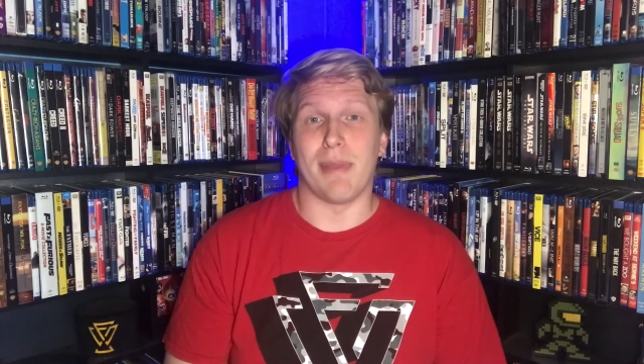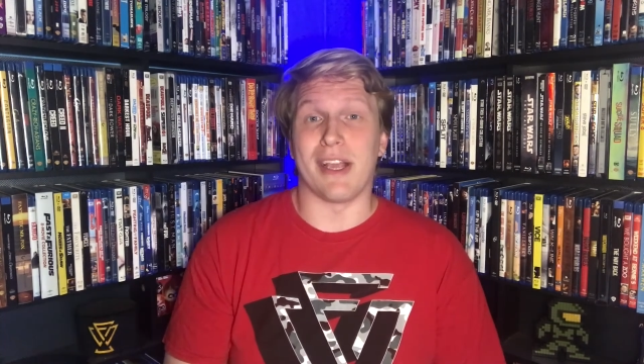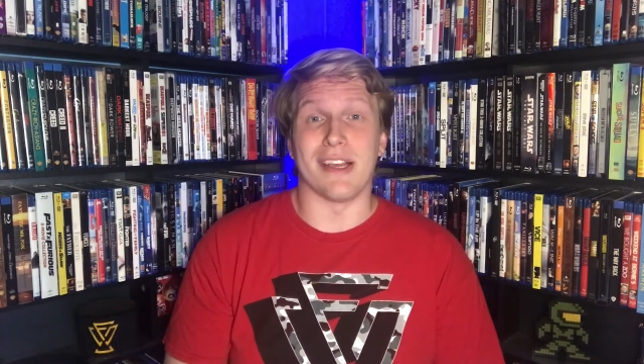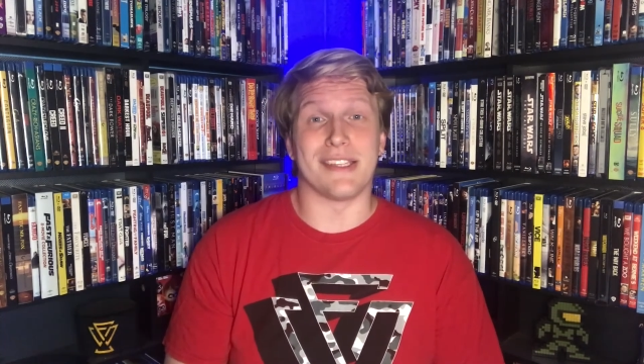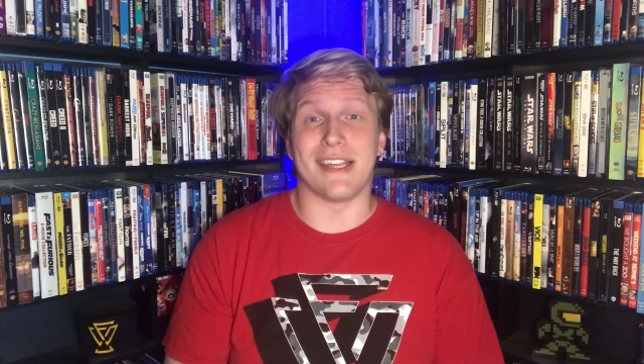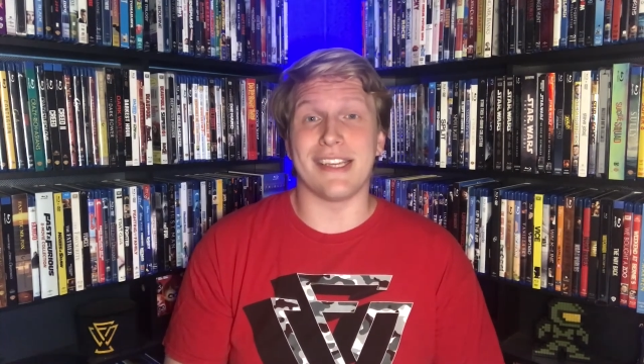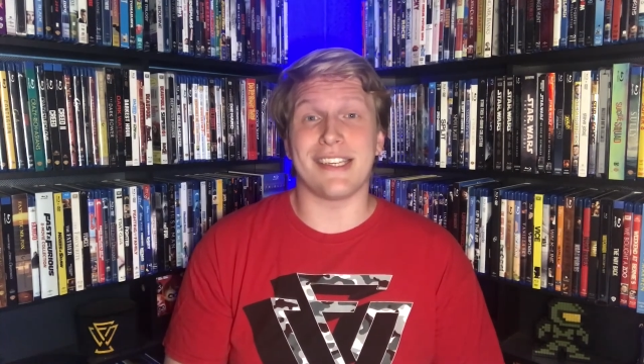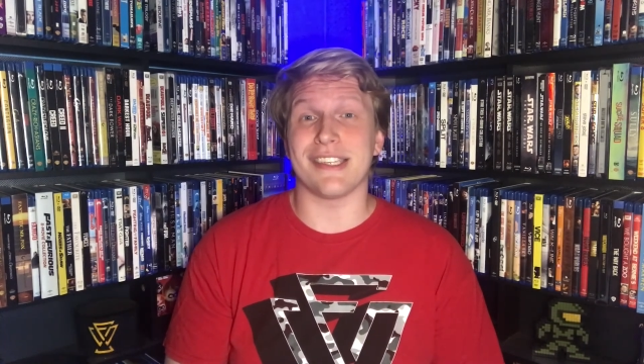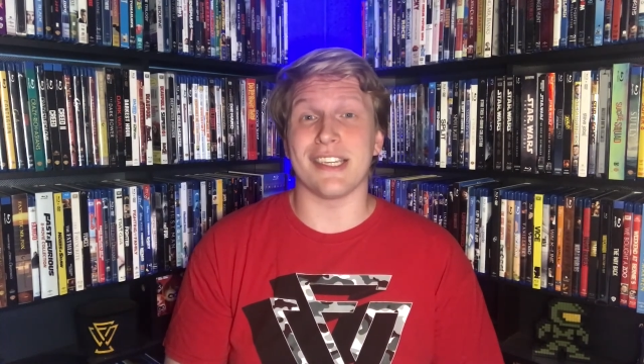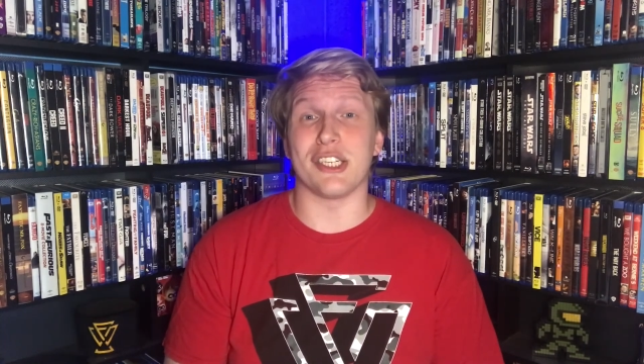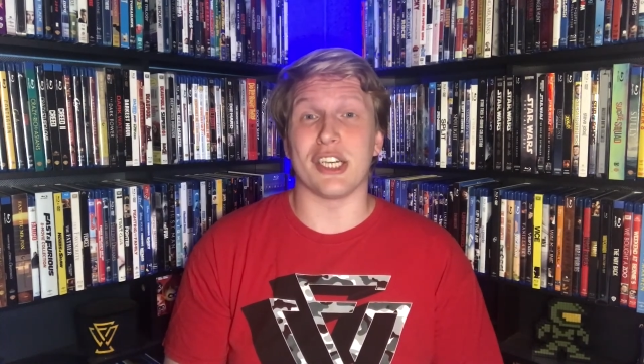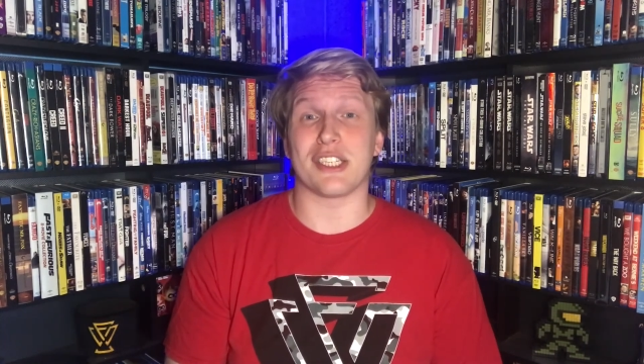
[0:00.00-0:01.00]
Because this
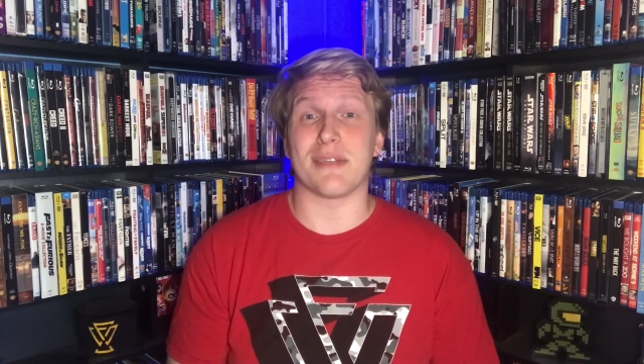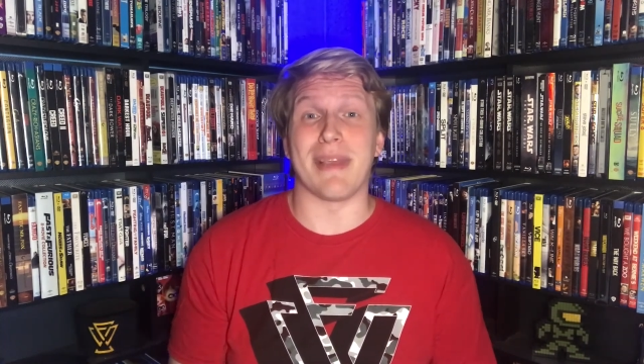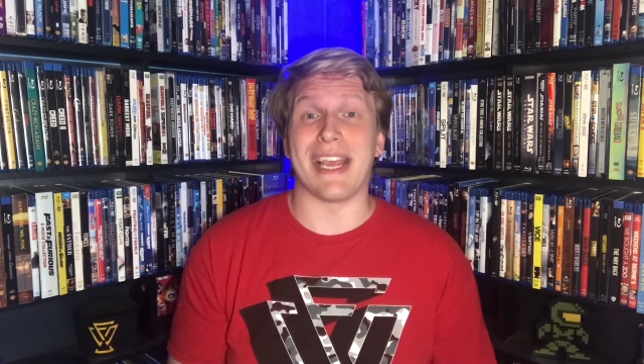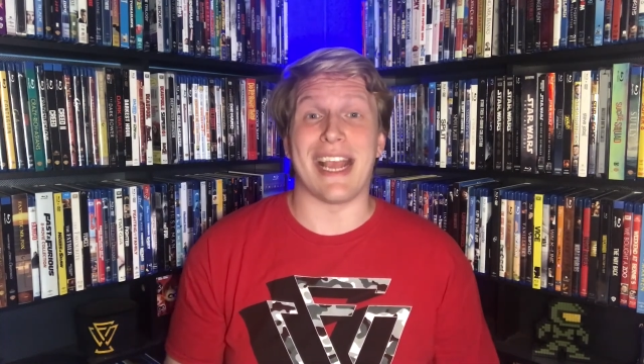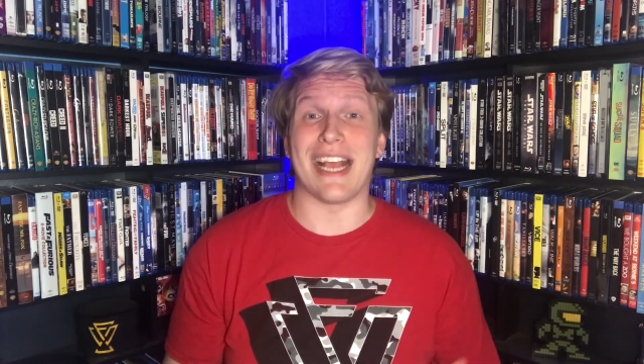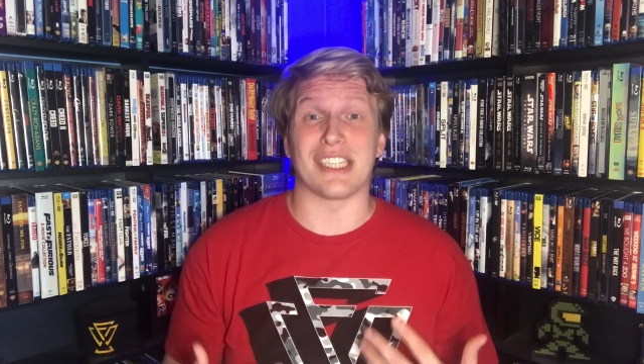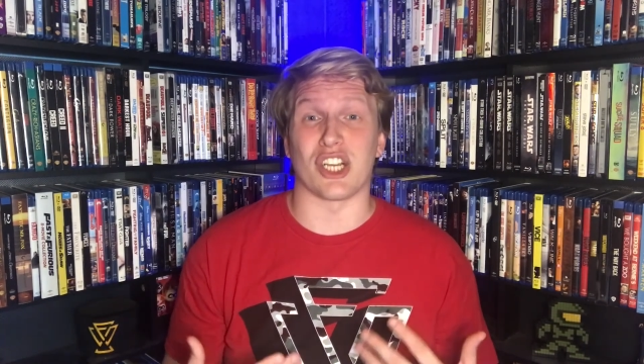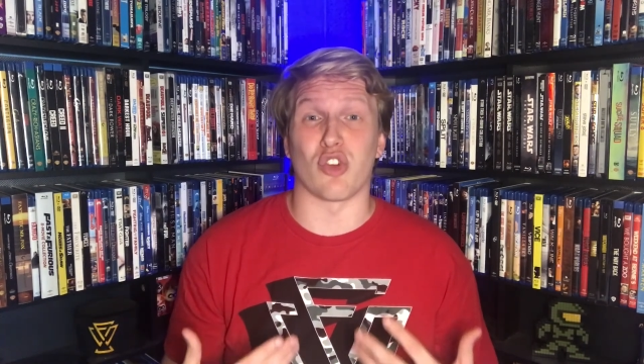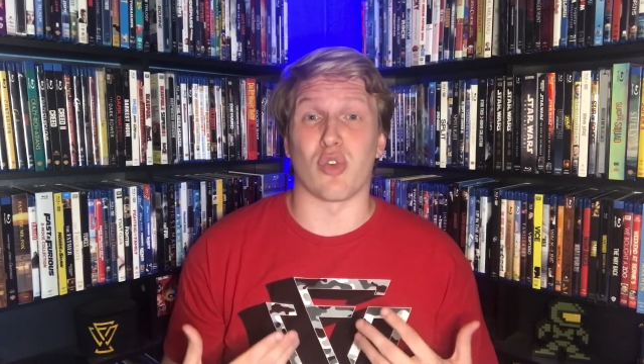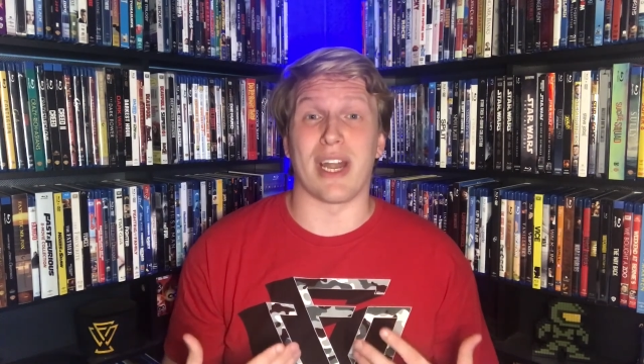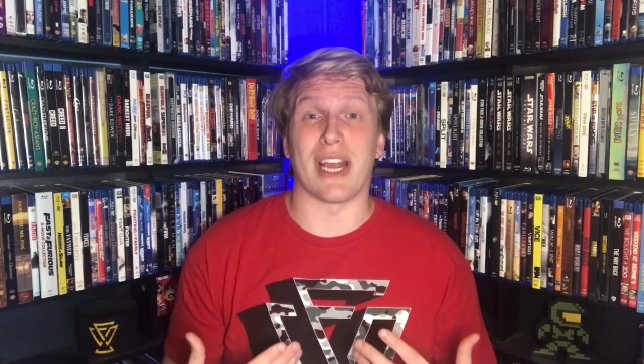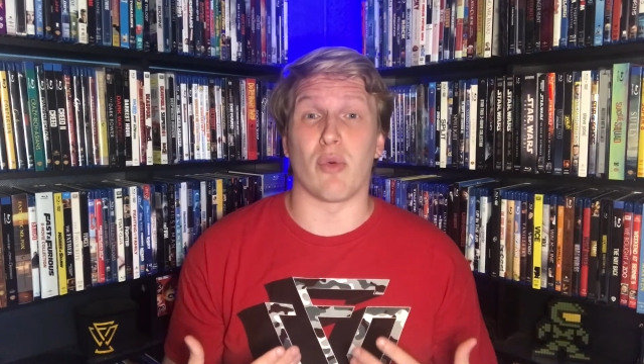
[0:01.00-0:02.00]
isn't just me as a
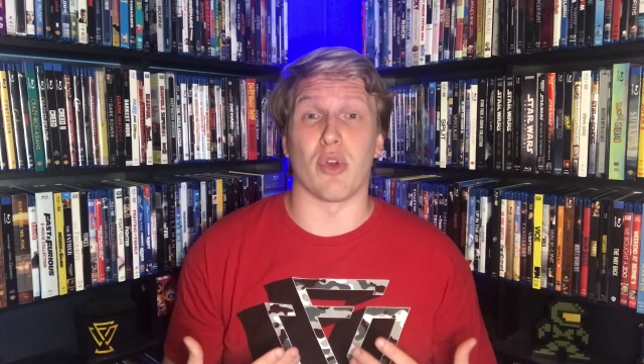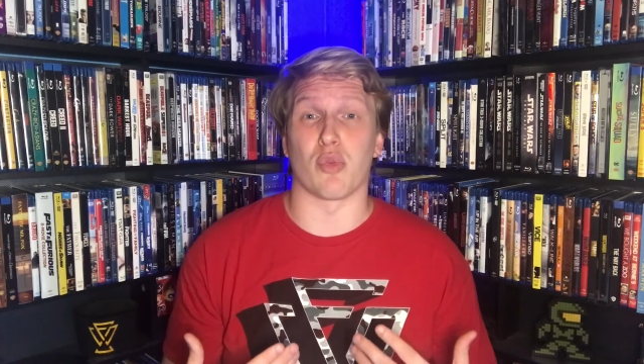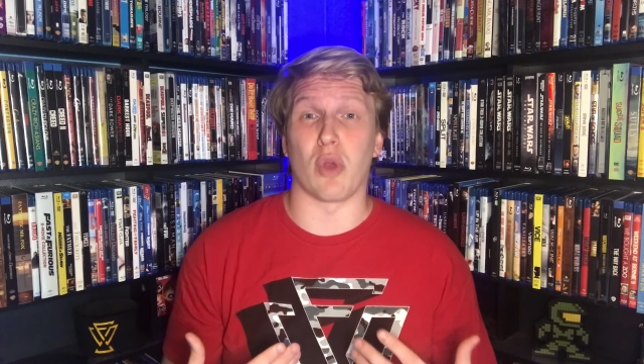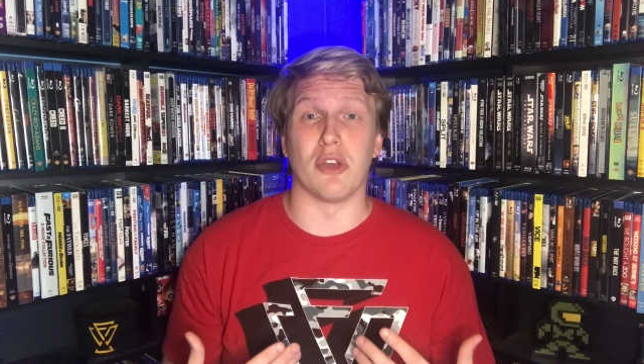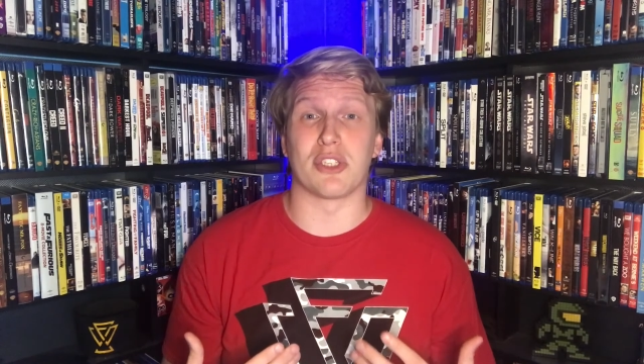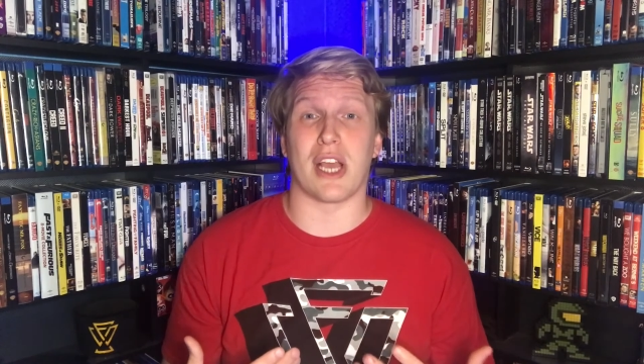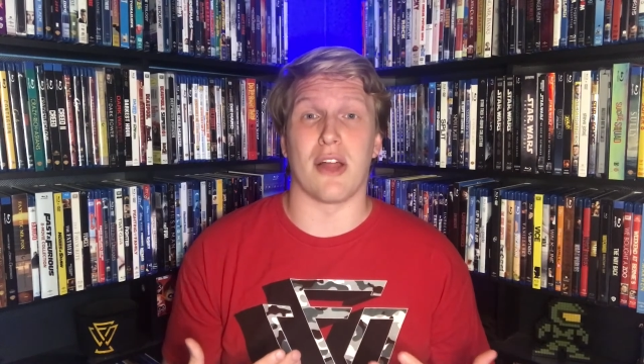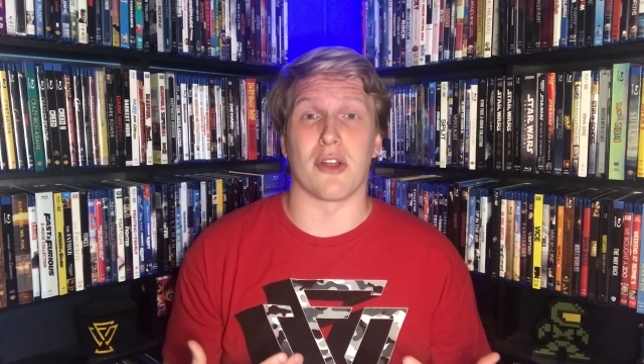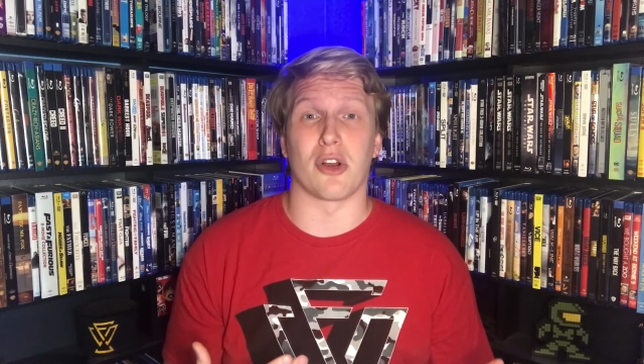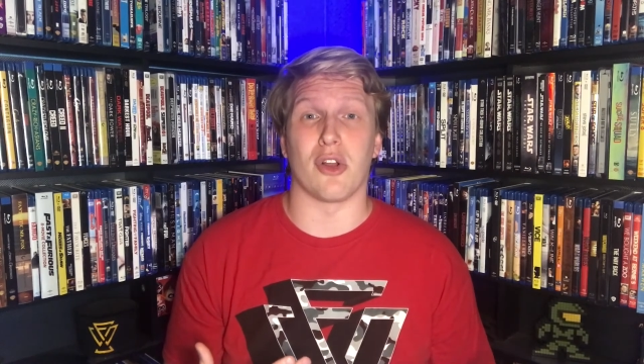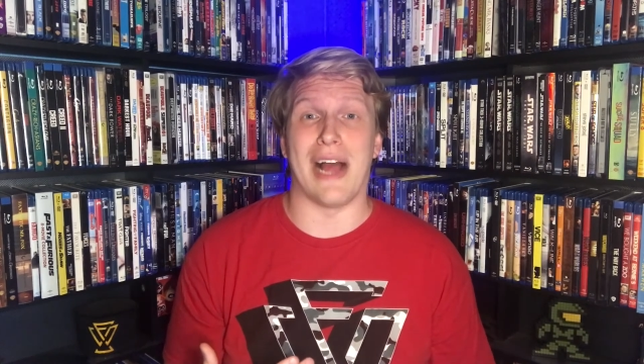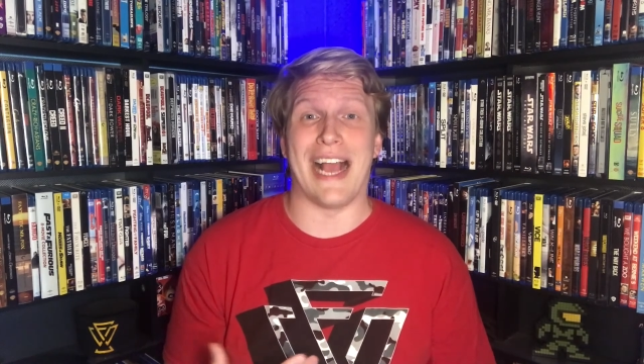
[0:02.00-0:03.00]
critic with
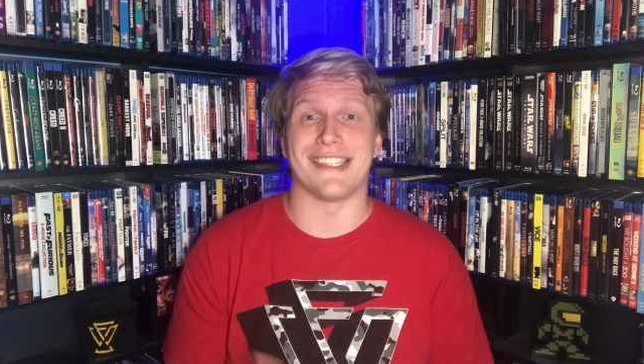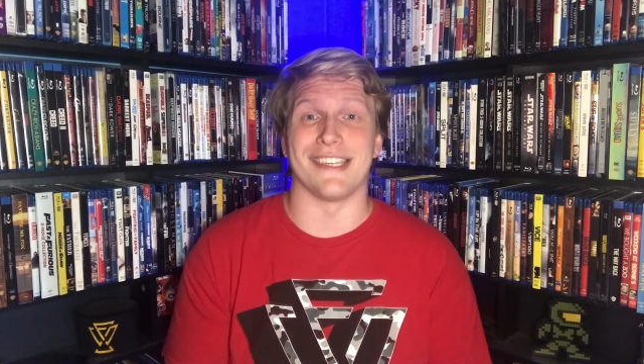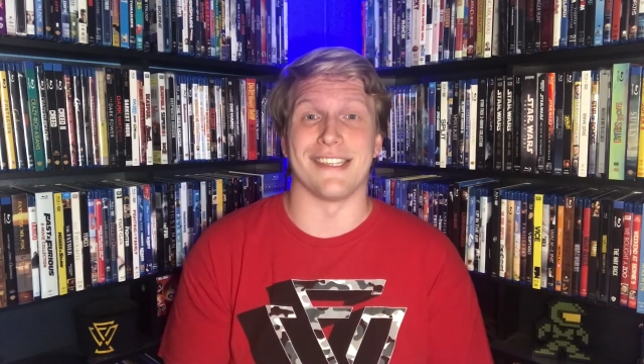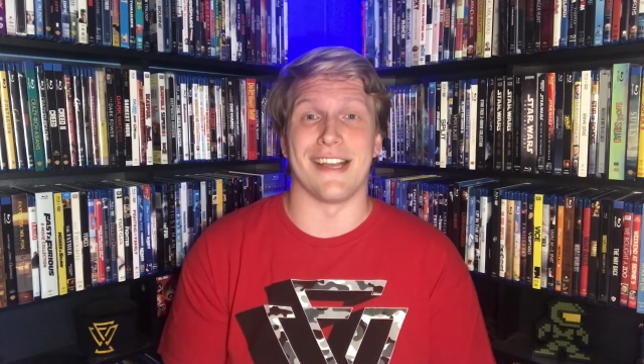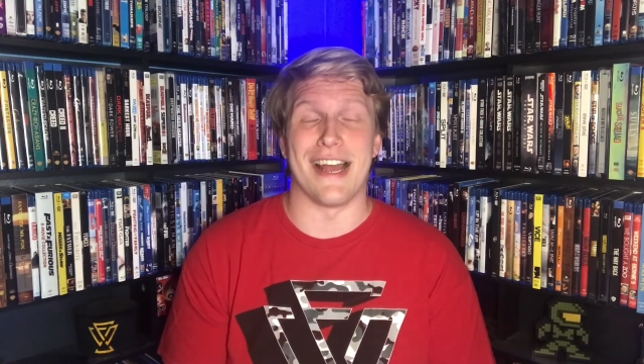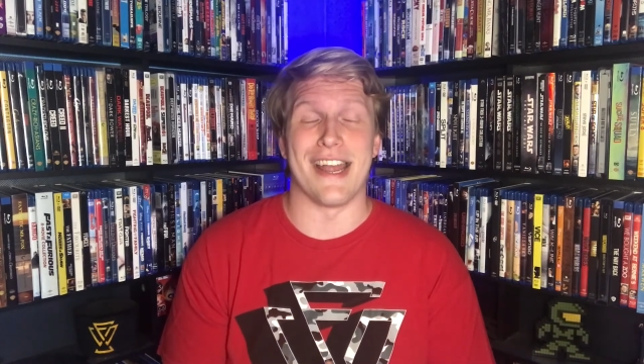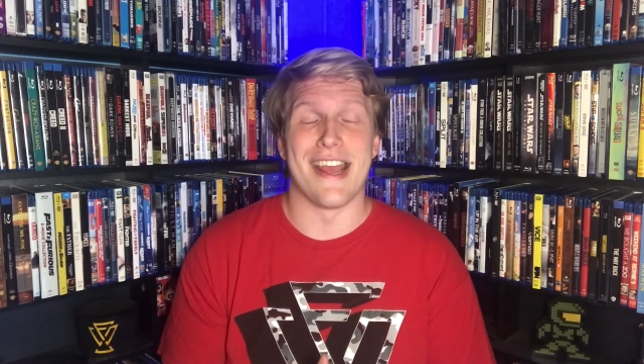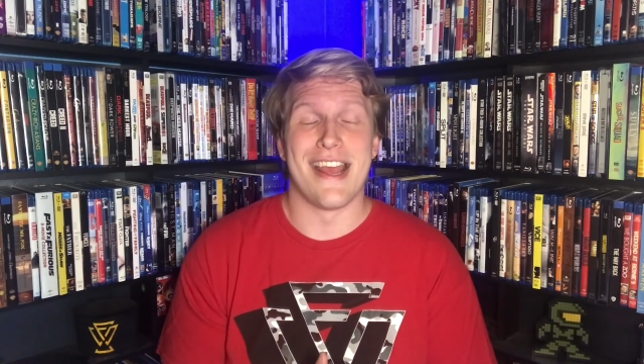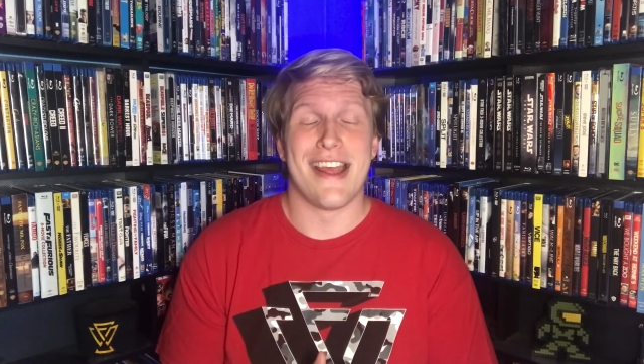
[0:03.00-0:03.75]
rose-colored glasses on.